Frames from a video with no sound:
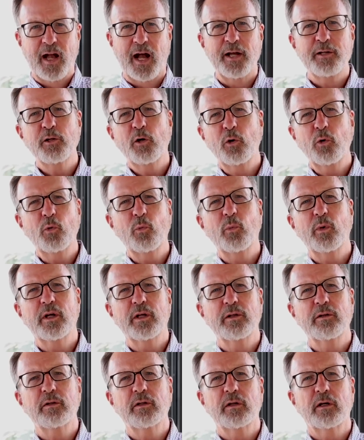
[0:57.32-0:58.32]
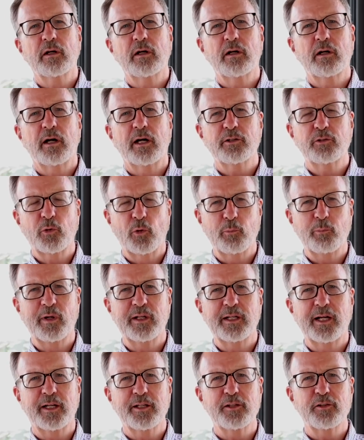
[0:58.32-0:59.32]
I know when uh, I told
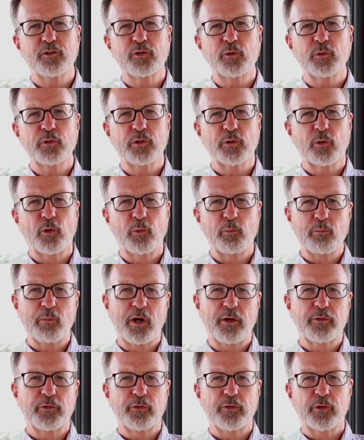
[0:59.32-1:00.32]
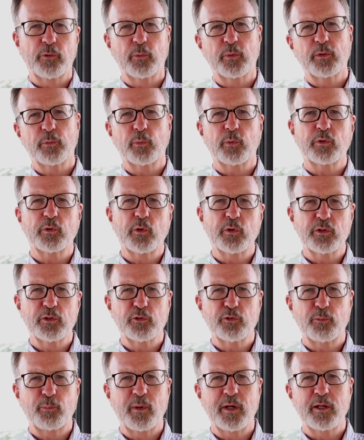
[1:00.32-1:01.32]
my 92 year old mother that we were going
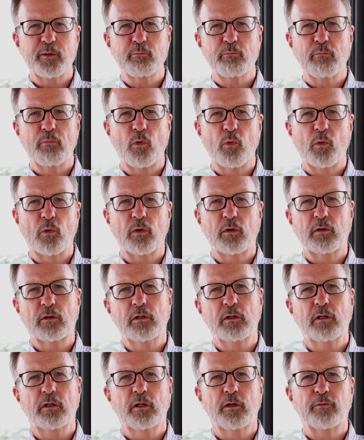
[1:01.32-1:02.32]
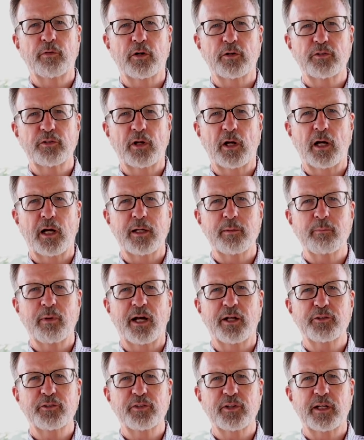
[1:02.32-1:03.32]
to spend more of our time
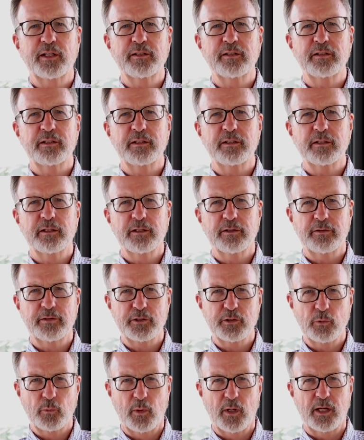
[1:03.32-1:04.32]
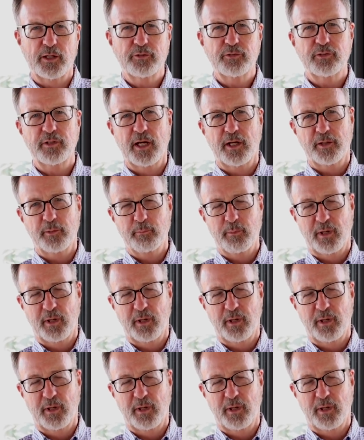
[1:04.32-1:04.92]
outside the, uh, the US, down